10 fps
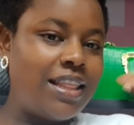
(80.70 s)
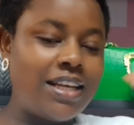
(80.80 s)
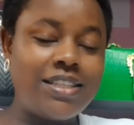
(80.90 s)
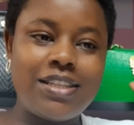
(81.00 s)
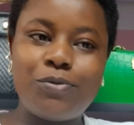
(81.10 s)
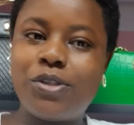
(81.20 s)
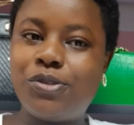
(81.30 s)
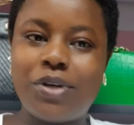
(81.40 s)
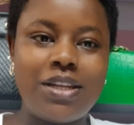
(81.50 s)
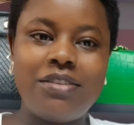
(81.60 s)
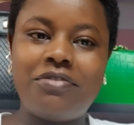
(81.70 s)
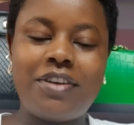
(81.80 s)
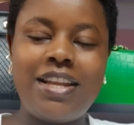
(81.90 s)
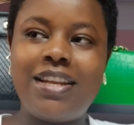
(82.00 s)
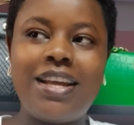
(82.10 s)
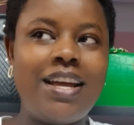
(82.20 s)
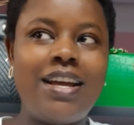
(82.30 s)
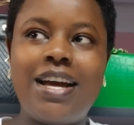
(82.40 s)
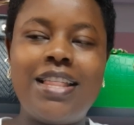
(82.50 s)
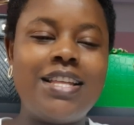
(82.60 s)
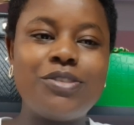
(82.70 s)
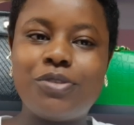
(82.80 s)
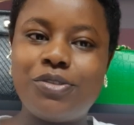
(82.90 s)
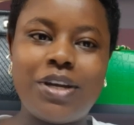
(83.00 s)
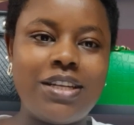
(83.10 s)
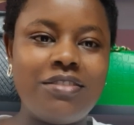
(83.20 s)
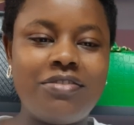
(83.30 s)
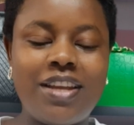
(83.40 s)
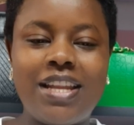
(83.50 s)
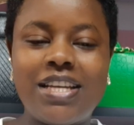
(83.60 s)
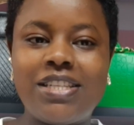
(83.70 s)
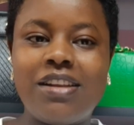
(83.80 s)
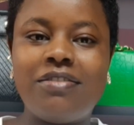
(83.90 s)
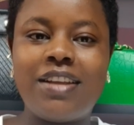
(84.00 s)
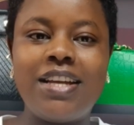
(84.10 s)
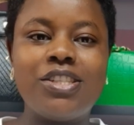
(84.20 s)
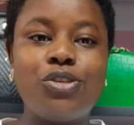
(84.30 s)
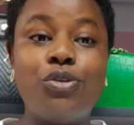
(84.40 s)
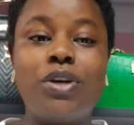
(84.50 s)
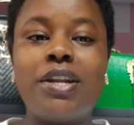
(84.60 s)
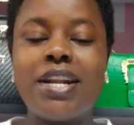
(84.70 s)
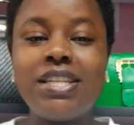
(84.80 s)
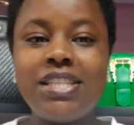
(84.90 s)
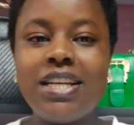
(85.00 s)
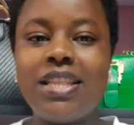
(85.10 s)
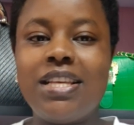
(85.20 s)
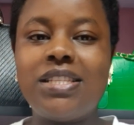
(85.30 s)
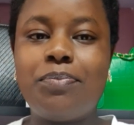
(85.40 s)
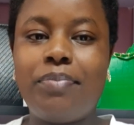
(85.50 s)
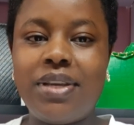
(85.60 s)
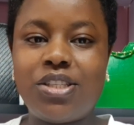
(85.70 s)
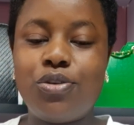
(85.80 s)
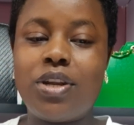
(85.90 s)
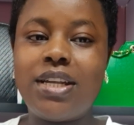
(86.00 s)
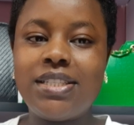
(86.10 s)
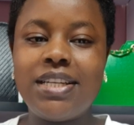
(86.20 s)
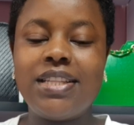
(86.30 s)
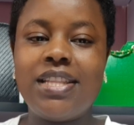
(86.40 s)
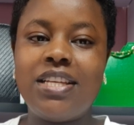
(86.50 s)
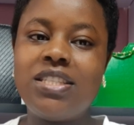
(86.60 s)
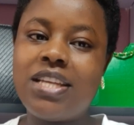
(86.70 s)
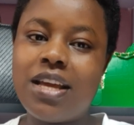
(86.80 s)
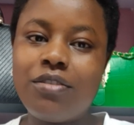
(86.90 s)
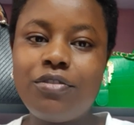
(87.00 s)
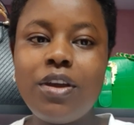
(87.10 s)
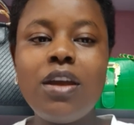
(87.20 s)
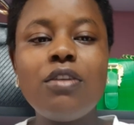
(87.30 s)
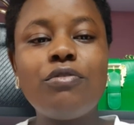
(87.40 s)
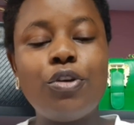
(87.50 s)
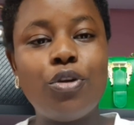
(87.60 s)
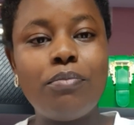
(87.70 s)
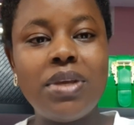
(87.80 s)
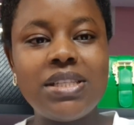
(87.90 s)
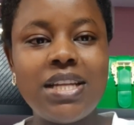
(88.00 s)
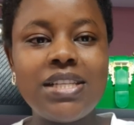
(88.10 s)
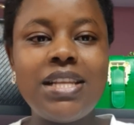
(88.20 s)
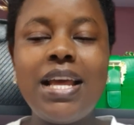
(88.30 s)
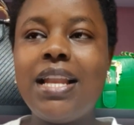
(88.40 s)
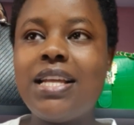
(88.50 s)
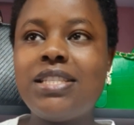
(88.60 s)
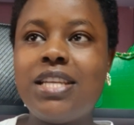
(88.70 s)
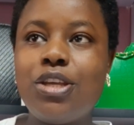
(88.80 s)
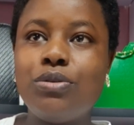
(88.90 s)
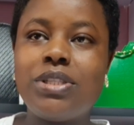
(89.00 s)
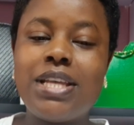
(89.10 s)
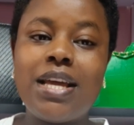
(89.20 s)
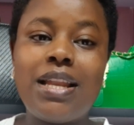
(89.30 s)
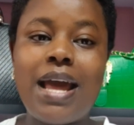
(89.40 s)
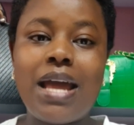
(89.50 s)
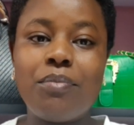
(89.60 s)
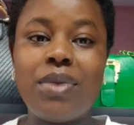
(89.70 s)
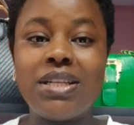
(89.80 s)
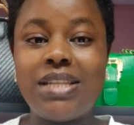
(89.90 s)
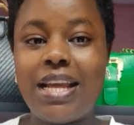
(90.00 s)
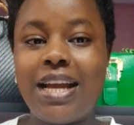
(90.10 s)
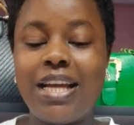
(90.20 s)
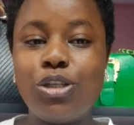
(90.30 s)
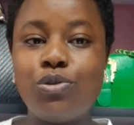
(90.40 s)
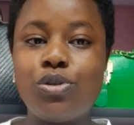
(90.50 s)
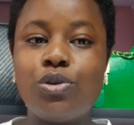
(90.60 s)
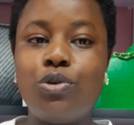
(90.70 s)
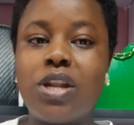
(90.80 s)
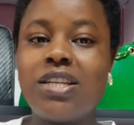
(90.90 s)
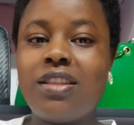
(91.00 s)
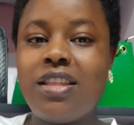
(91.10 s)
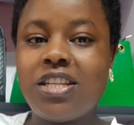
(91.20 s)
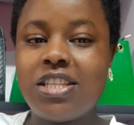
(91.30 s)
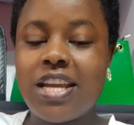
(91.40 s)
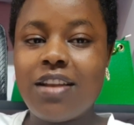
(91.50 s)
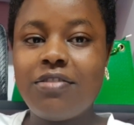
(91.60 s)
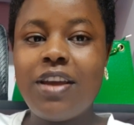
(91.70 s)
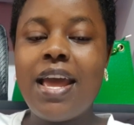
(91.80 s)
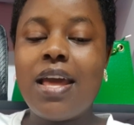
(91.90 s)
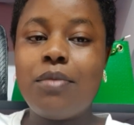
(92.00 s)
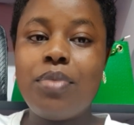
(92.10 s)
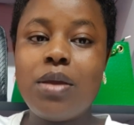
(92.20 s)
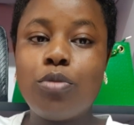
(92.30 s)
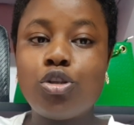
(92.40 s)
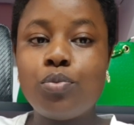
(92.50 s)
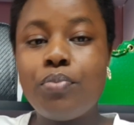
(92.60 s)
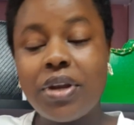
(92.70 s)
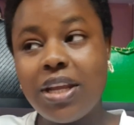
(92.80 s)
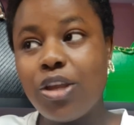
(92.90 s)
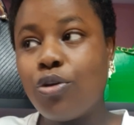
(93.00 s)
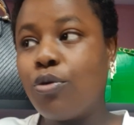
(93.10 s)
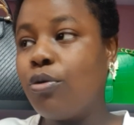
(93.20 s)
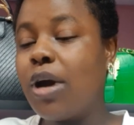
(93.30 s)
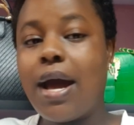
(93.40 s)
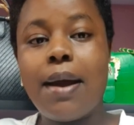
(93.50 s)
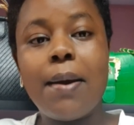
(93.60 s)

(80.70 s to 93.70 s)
That's what you can define. That's what you can define a shelf like. So you're renting this space, you're renting this shelf for your business. Let's say you sell handbags like I do, so you rent this shelf and be able to bring your